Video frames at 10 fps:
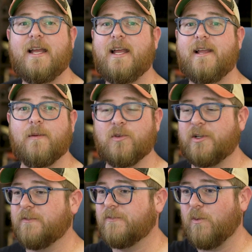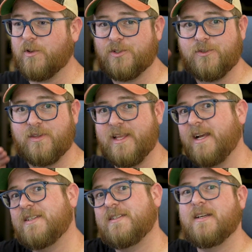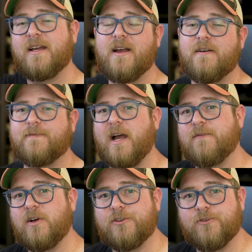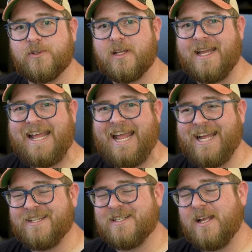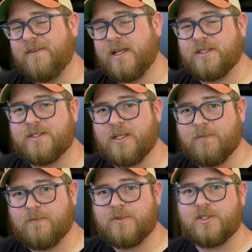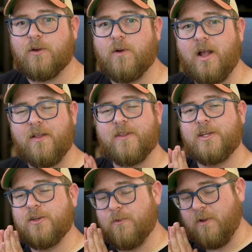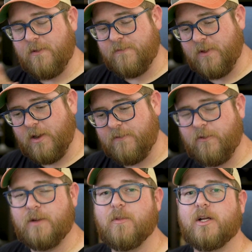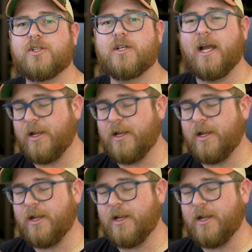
And I'm looking forward to the next 500 and then some. So thank you very, very much.